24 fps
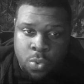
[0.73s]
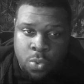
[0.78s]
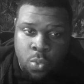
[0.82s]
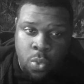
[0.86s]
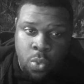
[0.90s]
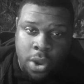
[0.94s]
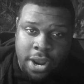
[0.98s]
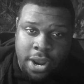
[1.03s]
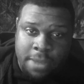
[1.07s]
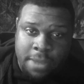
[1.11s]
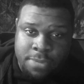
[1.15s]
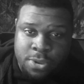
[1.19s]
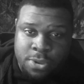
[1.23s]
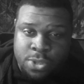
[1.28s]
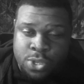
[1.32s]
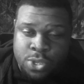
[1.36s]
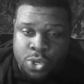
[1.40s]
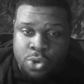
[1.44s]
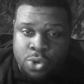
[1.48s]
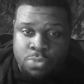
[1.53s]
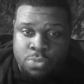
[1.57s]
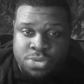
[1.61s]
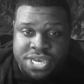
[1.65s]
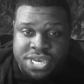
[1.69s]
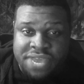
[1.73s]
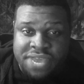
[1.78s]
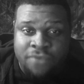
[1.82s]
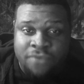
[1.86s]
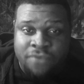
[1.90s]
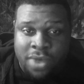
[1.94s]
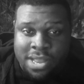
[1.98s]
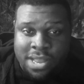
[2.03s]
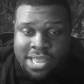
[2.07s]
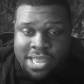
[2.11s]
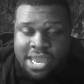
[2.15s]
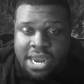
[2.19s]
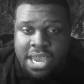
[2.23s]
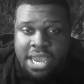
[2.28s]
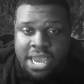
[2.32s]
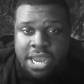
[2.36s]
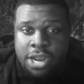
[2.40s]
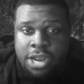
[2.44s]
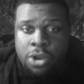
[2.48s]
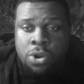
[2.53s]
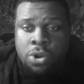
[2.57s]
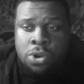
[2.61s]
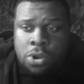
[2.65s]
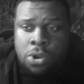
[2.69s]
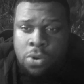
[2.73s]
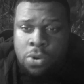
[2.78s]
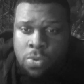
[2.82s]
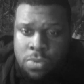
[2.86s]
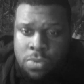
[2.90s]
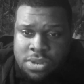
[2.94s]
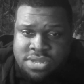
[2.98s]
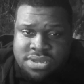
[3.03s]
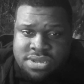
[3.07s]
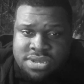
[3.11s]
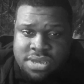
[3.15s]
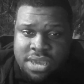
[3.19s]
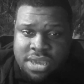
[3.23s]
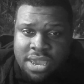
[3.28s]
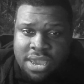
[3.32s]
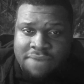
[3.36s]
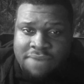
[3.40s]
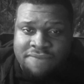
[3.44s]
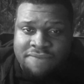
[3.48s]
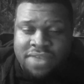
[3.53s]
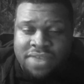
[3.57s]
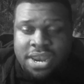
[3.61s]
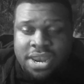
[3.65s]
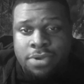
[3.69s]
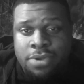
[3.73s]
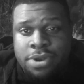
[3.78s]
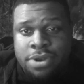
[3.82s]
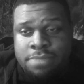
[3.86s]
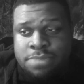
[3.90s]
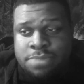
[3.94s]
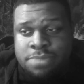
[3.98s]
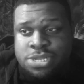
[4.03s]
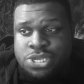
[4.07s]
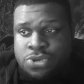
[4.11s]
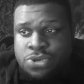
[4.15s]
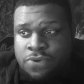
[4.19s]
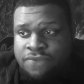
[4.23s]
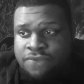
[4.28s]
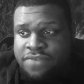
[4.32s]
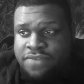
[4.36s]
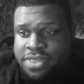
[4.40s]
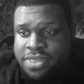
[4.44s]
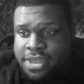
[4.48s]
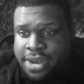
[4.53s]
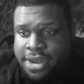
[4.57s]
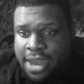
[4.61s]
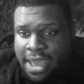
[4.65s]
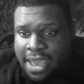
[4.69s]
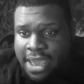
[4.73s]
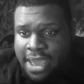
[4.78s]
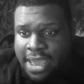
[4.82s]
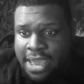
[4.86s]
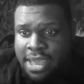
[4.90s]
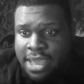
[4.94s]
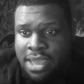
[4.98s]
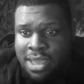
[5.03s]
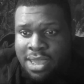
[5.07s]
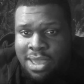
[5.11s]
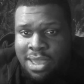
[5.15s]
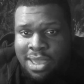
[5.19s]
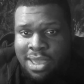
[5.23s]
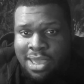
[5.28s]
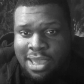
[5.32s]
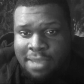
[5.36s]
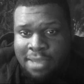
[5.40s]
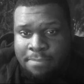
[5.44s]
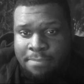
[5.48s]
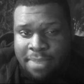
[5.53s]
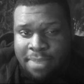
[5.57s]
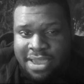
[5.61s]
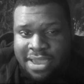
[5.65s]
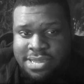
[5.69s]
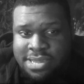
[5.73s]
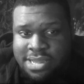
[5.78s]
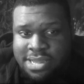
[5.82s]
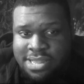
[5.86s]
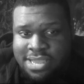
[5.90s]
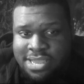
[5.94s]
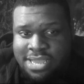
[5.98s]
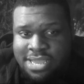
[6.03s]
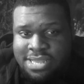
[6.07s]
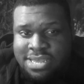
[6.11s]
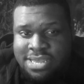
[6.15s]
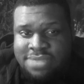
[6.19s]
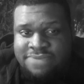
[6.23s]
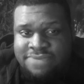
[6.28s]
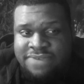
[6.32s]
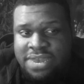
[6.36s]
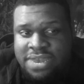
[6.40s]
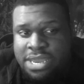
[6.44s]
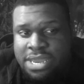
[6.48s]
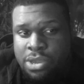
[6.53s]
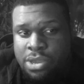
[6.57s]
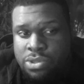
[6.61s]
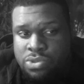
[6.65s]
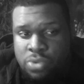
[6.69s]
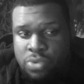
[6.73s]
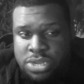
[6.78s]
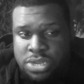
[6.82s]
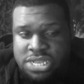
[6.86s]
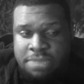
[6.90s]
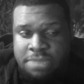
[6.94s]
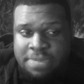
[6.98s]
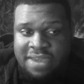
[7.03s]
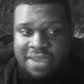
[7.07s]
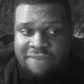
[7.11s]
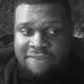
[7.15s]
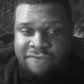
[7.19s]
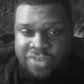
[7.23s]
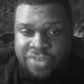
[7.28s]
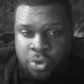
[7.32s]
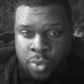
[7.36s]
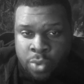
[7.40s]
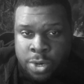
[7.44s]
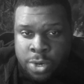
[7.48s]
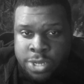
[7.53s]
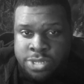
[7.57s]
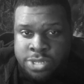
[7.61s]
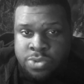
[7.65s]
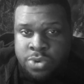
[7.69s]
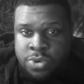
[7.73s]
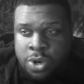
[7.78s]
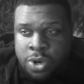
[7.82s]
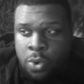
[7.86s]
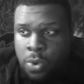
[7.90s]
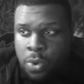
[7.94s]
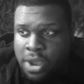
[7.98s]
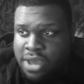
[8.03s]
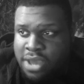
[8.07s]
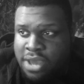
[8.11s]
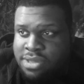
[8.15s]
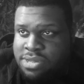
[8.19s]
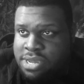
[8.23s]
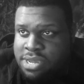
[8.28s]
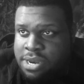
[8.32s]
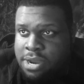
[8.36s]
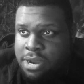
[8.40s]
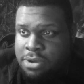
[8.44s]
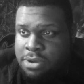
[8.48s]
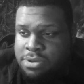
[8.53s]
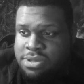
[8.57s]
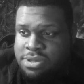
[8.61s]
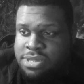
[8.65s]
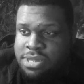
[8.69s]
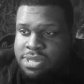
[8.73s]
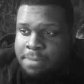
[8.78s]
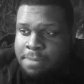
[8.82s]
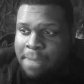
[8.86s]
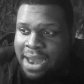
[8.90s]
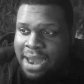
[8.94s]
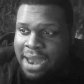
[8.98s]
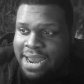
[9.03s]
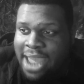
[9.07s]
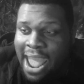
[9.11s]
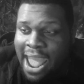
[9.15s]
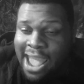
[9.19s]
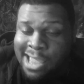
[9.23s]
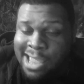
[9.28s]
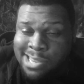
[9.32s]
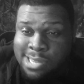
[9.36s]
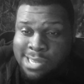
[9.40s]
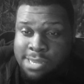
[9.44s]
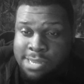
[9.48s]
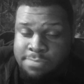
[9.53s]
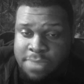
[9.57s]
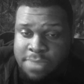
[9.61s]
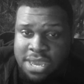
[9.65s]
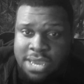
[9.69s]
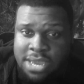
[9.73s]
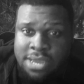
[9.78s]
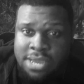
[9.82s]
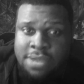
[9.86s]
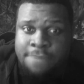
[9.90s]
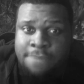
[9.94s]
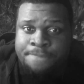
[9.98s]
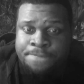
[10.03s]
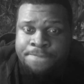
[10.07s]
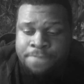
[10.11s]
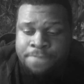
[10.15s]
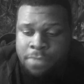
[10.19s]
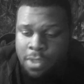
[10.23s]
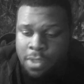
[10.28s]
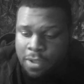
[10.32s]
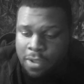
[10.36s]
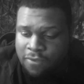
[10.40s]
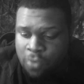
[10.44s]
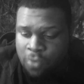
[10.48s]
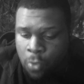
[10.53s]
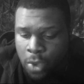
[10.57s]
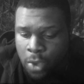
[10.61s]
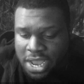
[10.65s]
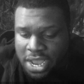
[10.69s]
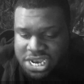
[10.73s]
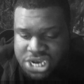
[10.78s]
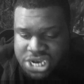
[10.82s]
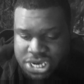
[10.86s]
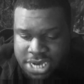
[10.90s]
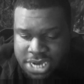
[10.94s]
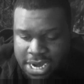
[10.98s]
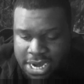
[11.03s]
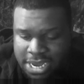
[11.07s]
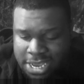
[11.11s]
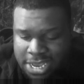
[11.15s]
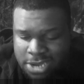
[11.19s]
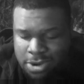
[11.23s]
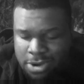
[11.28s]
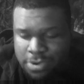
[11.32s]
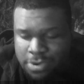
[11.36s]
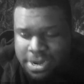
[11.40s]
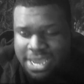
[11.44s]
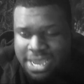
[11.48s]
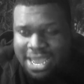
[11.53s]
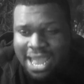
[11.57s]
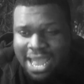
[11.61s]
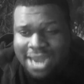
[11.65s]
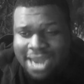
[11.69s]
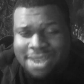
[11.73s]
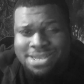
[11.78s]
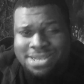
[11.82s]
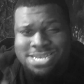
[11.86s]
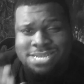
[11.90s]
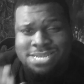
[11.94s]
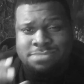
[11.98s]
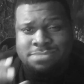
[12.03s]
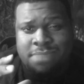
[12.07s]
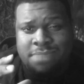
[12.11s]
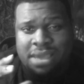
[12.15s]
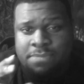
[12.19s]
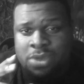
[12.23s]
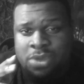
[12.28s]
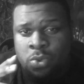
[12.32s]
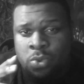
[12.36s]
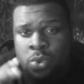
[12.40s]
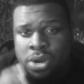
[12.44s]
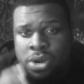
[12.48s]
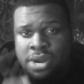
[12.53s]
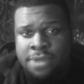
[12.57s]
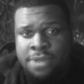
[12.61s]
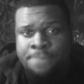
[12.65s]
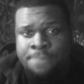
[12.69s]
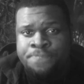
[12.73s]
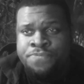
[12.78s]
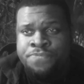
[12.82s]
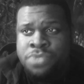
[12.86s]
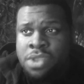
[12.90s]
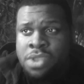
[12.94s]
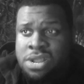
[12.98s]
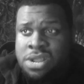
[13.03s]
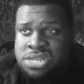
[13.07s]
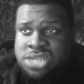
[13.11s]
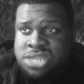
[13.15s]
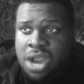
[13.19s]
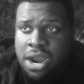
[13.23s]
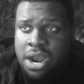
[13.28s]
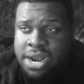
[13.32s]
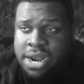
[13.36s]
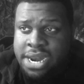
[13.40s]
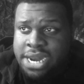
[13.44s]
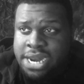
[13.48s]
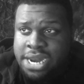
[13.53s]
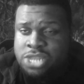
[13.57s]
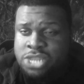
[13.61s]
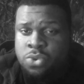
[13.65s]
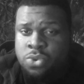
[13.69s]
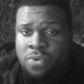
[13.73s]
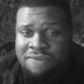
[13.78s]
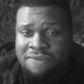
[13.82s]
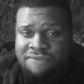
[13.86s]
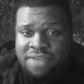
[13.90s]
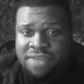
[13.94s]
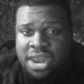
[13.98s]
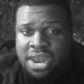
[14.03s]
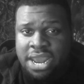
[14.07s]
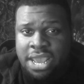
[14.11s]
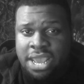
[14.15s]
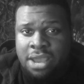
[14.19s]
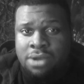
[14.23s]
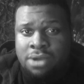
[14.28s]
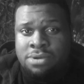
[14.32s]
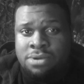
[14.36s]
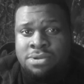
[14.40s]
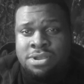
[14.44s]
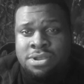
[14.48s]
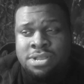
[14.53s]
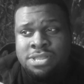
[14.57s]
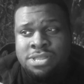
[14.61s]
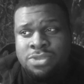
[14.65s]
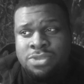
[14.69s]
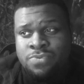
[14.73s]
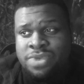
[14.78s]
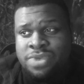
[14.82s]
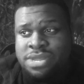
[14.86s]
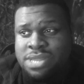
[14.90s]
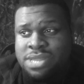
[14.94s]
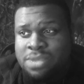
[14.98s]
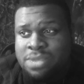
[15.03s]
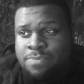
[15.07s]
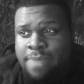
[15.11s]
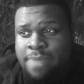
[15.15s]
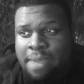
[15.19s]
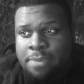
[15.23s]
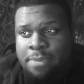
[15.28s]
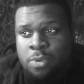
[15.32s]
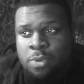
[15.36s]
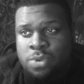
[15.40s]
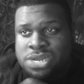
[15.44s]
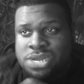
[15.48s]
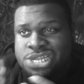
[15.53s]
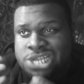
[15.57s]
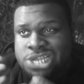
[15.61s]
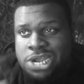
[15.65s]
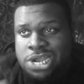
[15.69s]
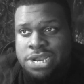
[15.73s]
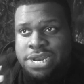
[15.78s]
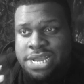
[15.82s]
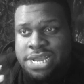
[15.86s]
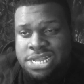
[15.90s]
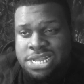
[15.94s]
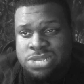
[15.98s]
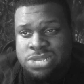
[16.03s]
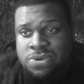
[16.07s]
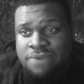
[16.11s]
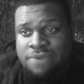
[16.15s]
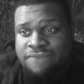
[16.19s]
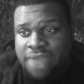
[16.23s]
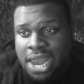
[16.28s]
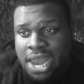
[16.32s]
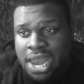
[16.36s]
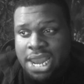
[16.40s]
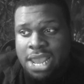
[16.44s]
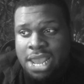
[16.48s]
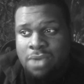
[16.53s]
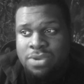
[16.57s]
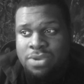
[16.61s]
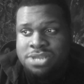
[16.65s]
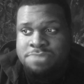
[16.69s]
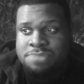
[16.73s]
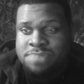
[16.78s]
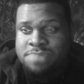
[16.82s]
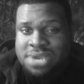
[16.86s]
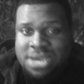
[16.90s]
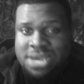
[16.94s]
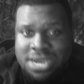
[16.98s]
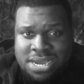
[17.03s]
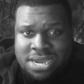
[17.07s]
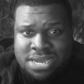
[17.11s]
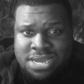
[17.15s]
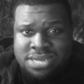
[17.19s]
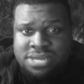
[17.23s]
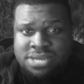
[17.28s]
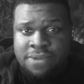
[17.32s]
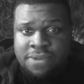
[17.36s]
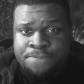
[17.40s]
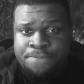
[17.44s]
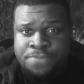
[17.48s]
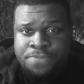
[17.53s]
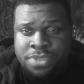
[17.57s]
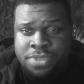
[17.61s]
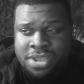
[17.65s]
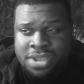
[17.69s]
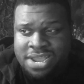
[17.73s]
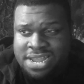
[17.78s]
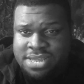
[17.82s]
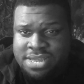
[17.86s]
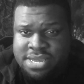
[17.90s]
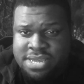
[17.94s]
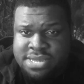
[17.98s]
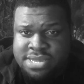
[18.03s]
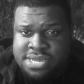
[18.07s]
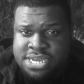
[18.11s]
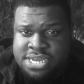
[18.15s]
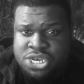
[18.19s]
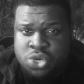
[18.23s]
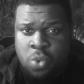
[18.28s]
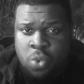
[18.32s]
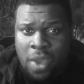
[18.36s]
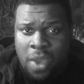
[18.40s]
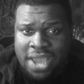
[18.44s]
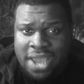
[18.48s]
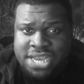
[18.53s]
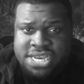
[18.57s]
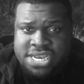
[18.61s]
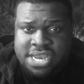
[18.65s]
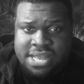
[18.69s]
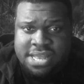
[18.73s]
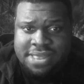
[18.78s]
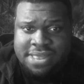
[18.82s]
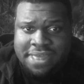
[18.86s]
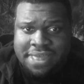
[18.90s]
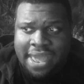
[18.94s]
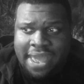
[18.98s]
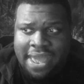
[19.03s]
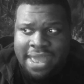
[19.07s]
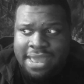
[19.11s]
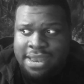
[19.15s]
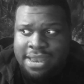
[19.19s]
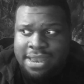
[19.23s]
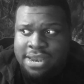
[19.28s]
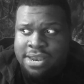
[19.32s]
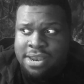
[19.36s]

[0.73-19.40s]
What up, YouTube? G4 Elita here. Once again, video number 2 for the night. And basically, this video is going to be a viewer's request. You know, somebody asked me a question, you know, and it kind of just made me want to turn it into a video. The reason it made me want to turn it into a video is because it's a situation that